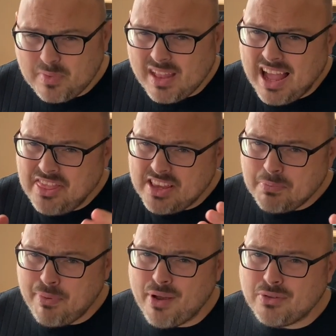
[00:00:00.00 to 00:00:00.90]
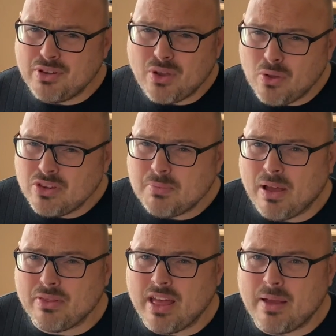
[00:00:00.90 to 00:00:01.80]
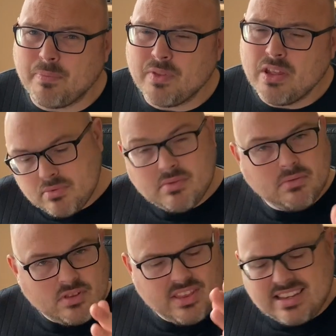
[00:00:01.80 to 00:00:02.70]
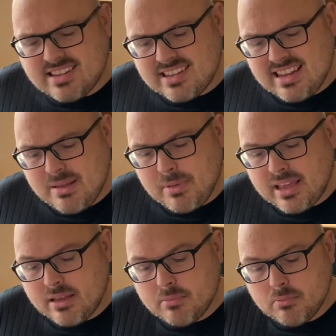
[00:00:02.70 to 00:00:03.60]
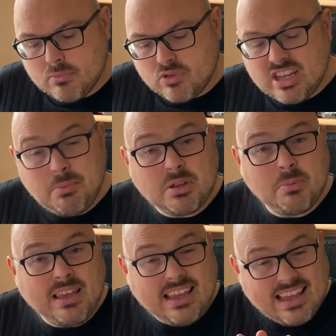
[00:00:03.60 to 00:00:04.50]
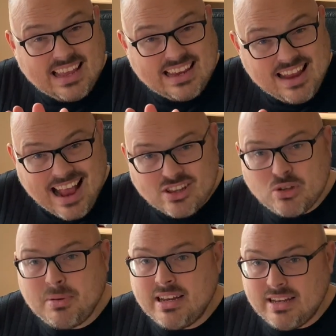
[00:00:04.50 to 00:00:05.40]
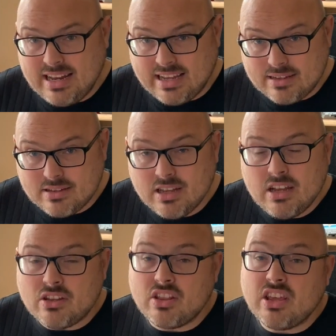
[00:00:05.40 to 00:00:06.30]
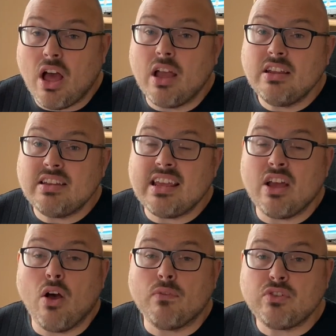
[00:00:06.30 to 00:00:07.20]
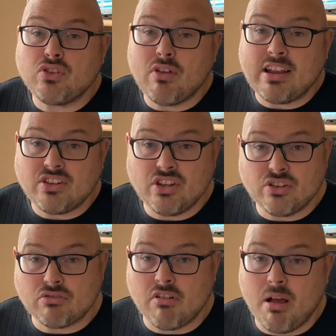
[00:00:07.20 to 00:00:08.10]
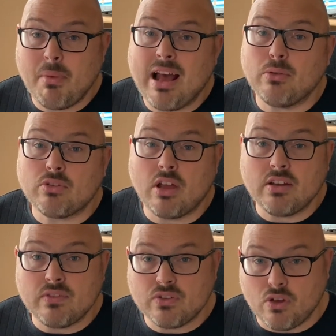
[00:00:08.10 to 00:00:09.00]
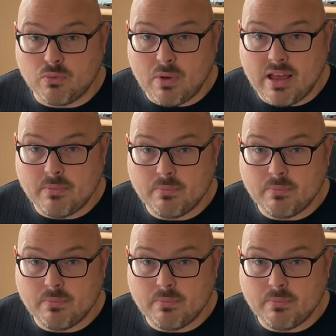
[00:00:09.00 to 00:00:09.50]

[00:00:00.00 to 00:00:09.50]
And there's pros and cons about that. So this slimming seems to be inexorably linked to the idea of stretching Scrum outside of software.